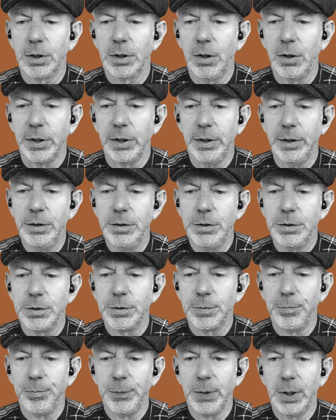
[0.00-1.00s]

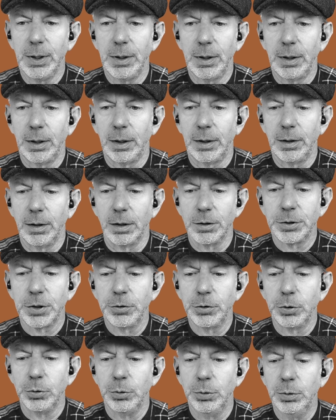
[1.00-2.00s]
slides. and a
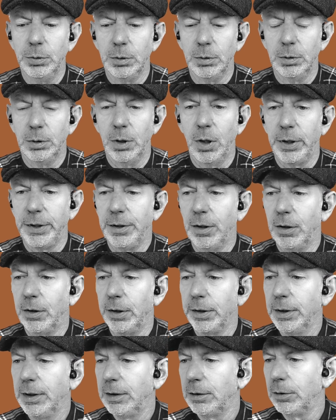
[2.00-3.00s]
subtle line
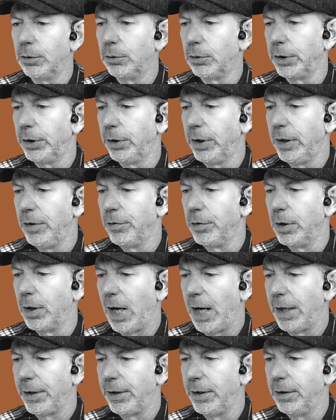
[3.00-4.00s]
like that, or I could
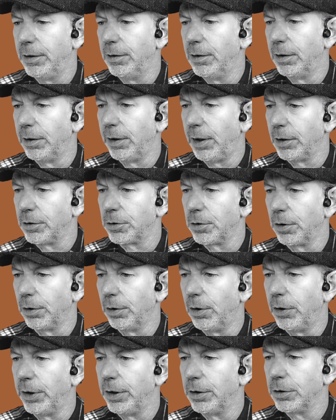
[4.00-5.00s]
even add in an extra
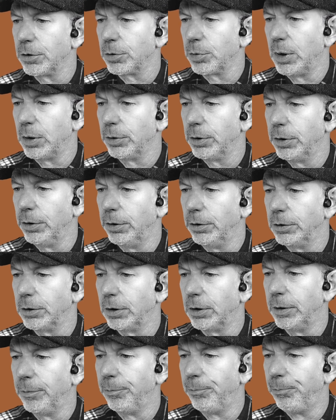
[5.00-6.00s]
line as well,
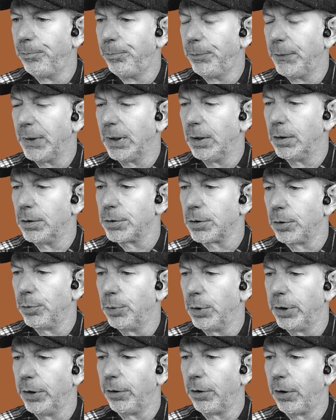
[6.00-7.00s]
couldn't I? So
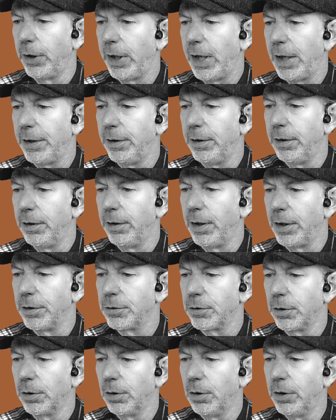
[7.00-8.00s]
why don't I add in an
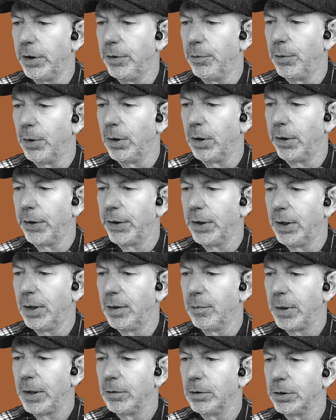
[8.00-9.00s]
extra line while I
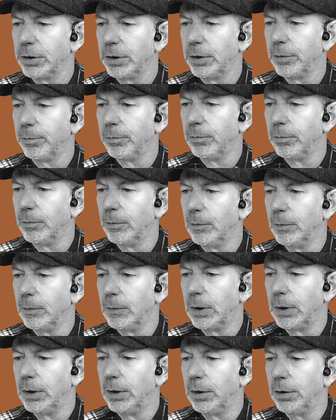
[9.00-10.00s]
think about it?
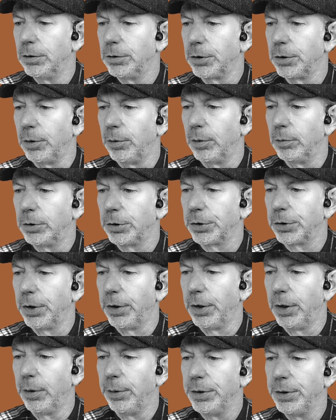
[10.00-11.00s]
So I'm just
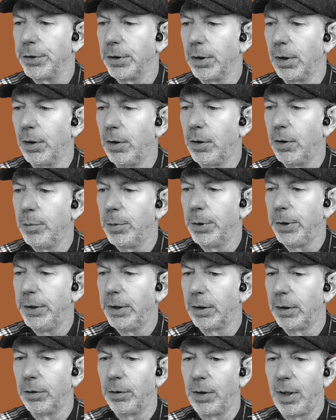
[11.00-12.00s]
going to go into the
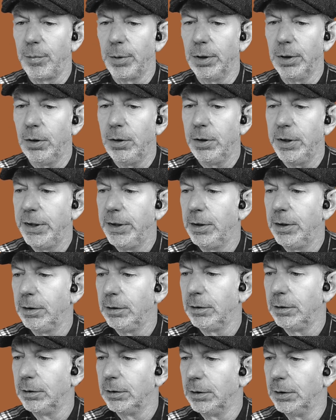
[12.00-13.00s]
library and grab a line,
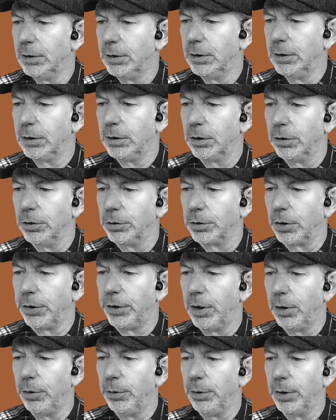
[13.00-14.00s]
because
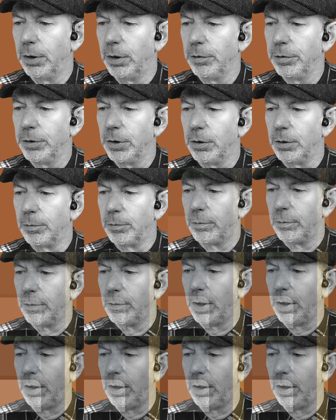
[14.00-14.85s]
I know that I've got